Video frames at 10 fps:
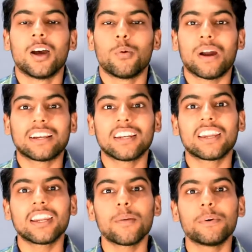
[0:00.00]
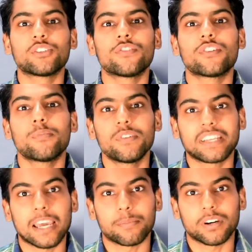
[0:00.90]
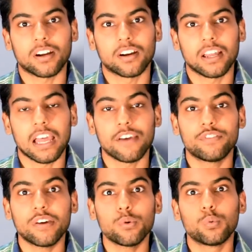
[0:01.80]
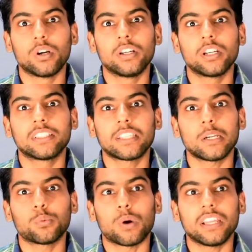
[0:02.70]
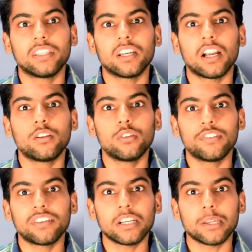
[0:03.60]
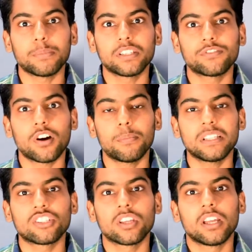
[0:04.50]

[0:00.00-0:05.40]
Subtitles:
While clicking a picture from your camera, have you ever wondered that why there are two different image formats,